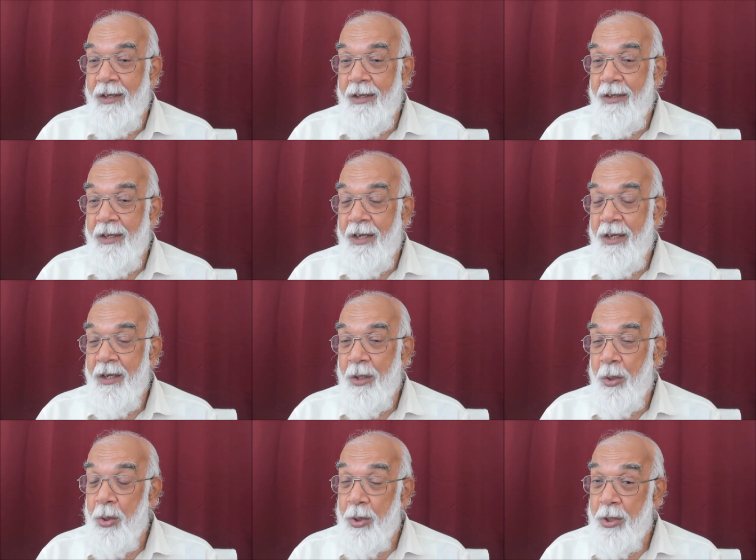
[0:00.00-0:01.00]
in a
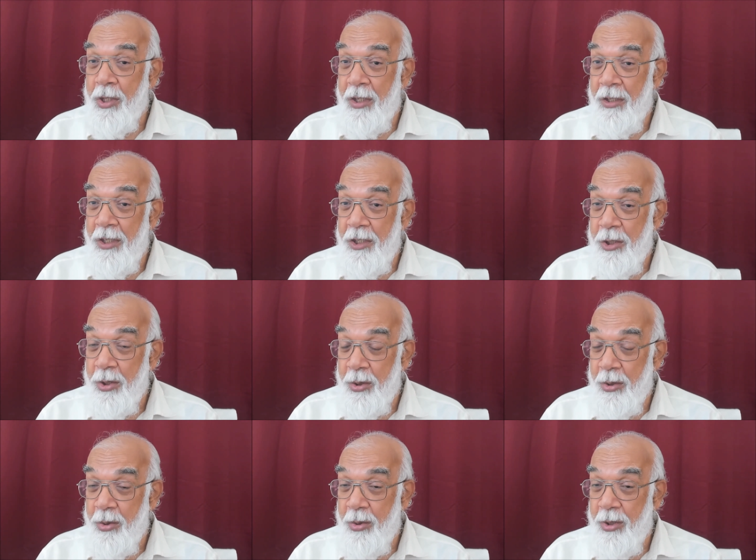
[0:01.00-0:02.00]
good
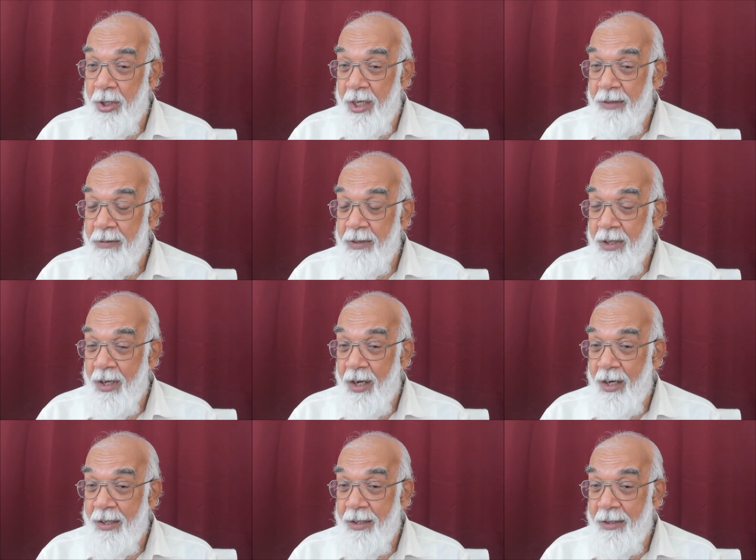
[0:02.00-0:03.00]
condition to drive the car.